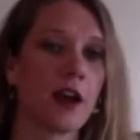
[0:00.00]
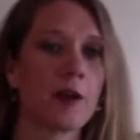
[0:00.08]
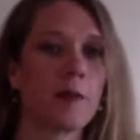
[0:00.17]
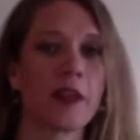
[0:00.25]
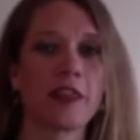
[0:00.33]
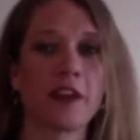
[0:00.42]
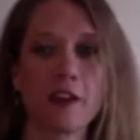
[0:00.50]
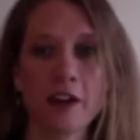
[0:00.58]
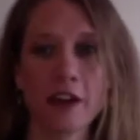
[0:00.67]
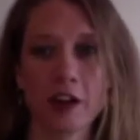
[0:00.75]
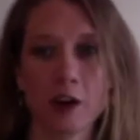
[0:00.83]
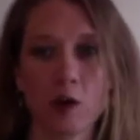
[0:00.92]
but they're going to
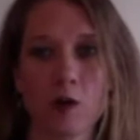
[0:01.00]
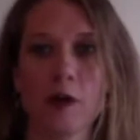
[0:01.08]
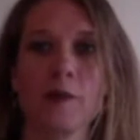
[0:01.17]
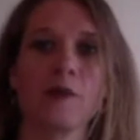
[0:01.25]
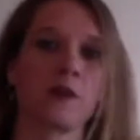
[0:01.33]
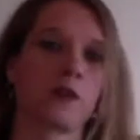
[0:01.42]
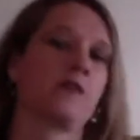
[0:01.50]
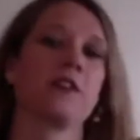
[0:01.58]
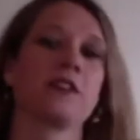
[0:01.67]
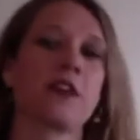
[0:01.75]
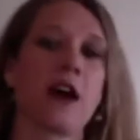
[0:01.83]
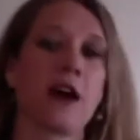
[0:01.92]
cripple you as
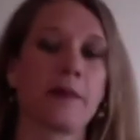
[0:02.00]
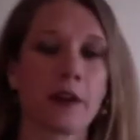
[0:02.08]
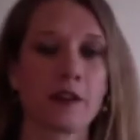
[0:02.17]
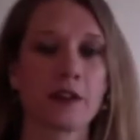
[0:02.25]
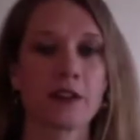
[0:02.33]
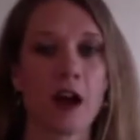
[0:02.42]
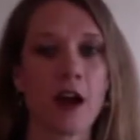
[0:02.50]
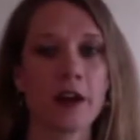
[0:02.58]
time goes on.